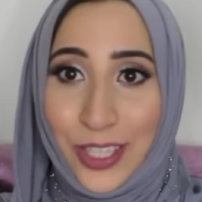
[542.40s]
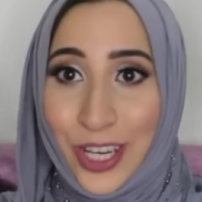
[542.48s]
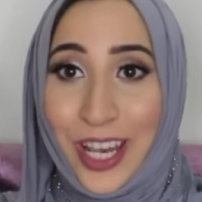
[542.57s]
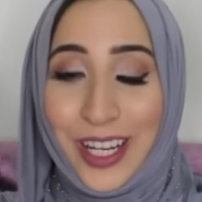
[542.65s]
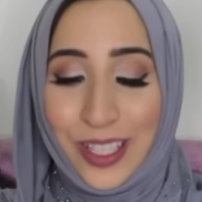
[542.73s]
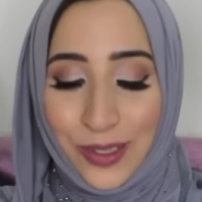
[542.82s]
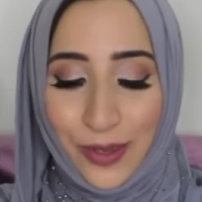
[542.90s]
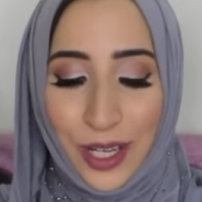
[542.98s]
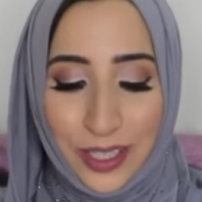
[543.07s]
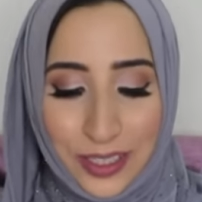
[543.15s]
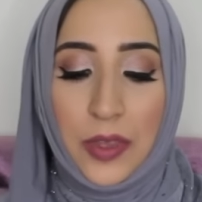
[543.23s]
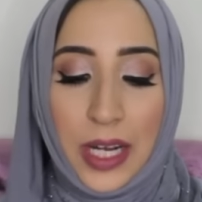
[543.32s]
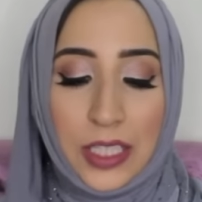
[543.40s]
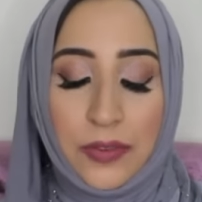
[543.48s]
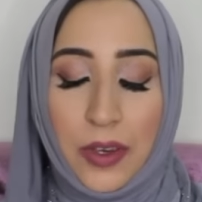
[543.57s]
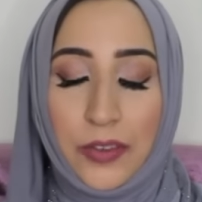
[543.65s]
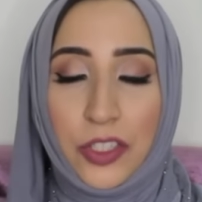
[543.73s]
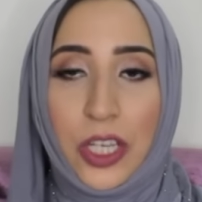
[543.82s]
this shade as well. The next
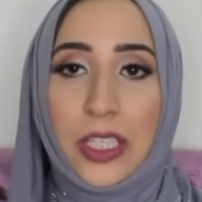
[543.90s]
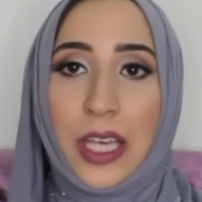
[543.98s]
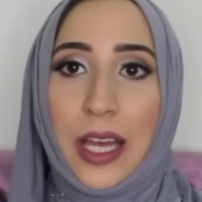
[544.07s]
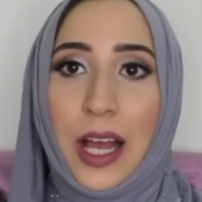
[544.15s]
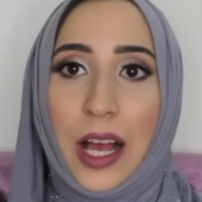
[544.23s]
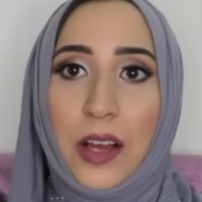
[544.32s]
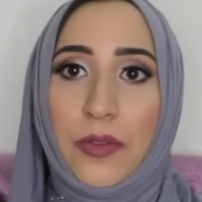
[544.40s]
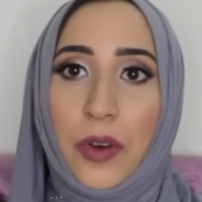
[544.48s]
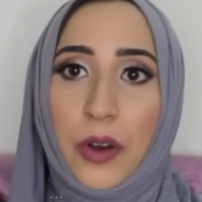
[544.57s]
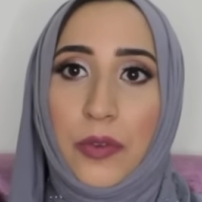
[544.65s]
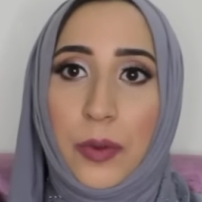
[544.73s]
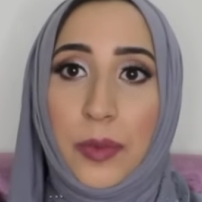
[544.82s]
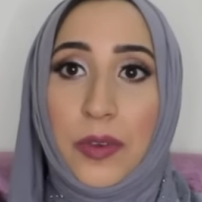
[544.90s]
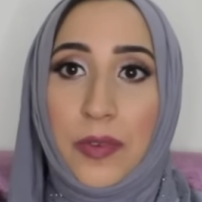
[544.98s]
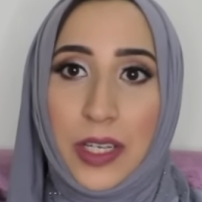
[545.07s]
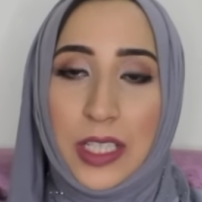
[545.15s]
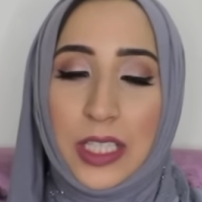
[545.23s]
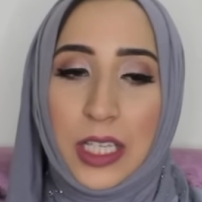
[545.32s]
five shades I have are from the
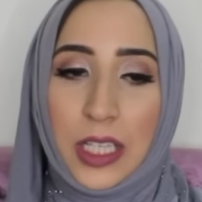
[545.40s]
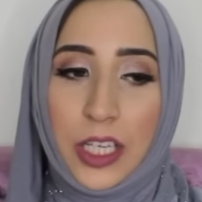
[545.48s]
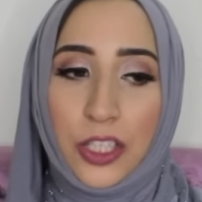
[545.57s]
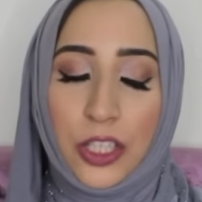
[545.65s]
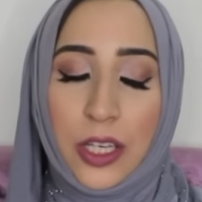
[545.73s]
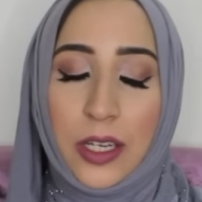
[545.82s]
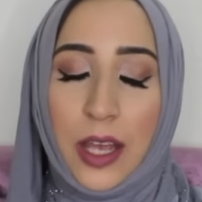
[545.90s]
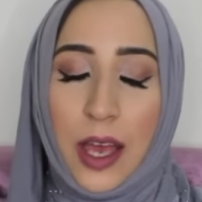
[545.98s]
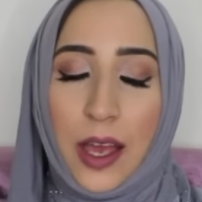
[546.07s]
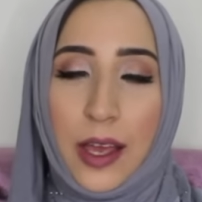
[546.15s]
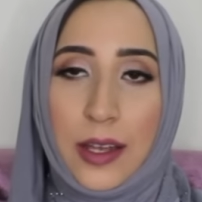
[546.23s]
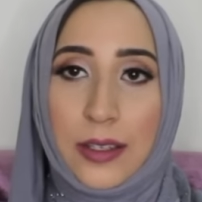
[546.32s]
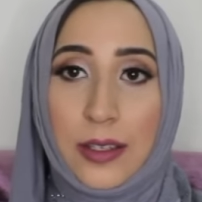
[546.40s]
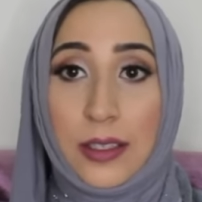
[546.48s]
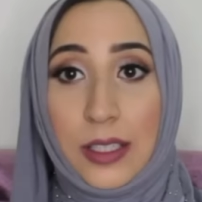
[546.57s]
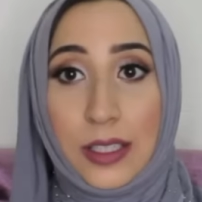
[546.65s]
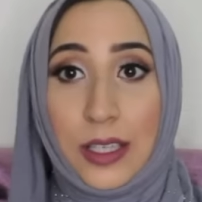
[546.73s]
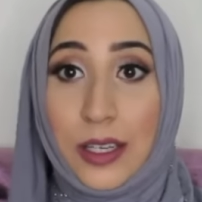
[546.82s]
Venice collection, and
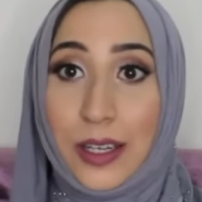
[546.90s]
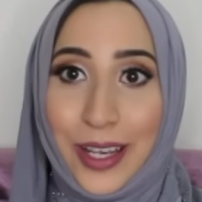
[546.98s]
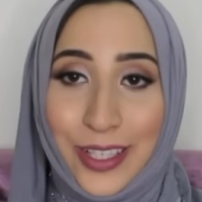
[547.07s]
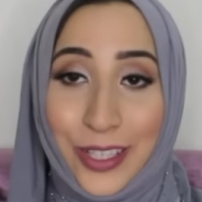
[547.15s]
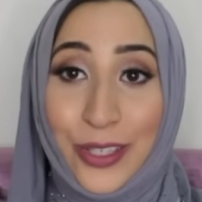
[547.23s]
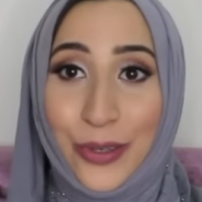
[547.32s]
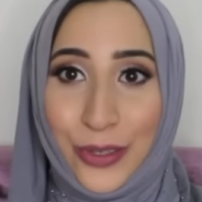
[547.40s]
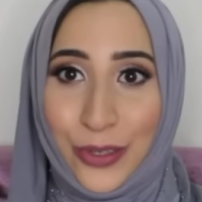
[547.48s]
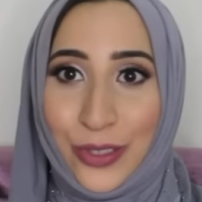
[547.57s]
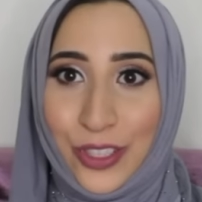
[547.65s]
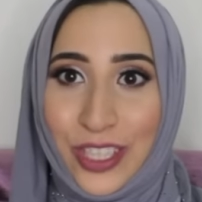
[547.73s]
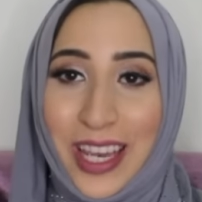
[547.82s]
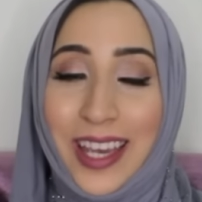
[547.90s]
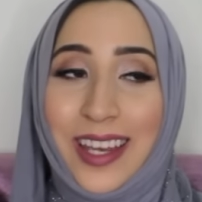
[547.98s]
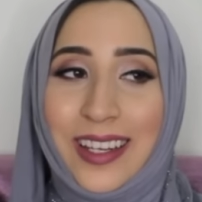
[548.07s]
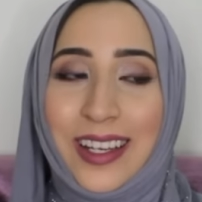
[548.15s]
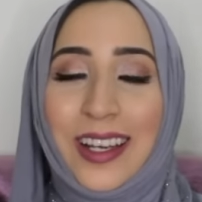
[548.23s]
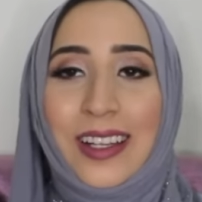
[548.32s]
this is a nice neutral
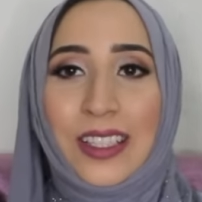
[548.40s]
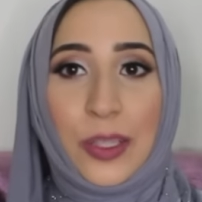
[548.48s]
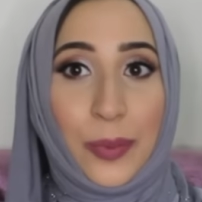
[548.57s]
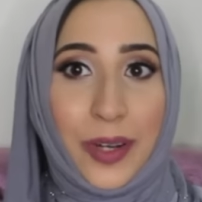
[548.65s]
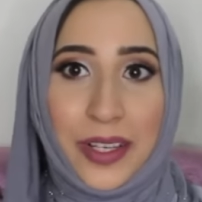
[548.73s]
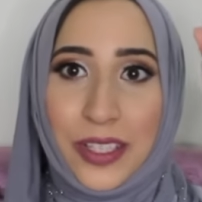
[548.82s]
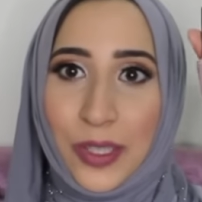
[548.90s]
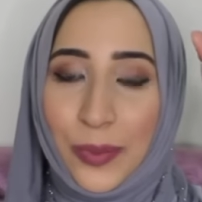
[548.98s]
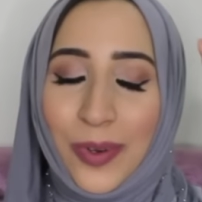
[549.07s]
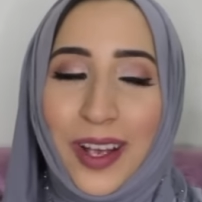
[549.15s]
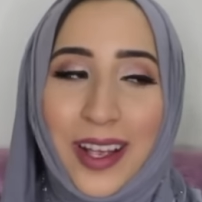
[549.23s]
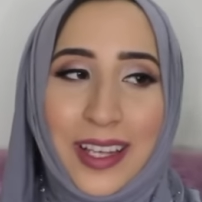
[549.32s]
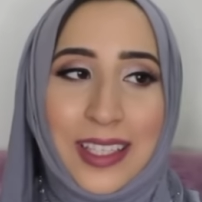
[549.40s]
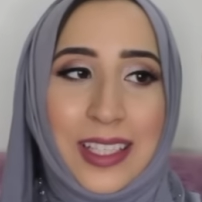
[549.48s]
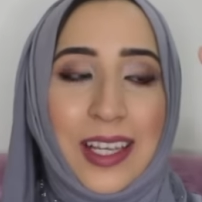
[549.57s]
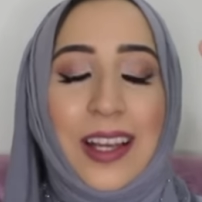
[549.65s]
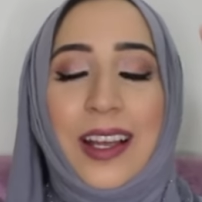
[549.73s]
shade. Surprise, surprise.